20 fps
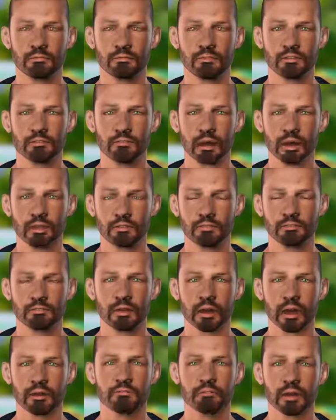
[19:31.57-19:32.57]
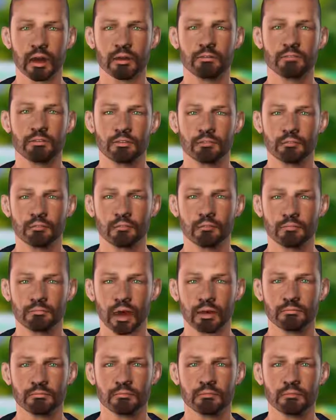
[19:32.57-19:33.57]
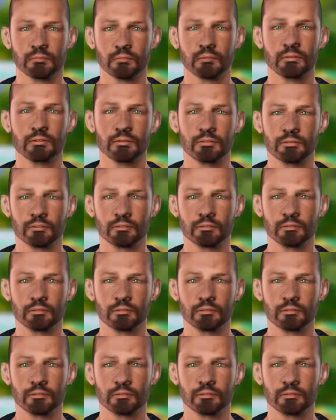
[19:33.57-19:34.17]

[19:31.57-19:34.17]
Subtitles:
And that in a nutshell, there's so much to share.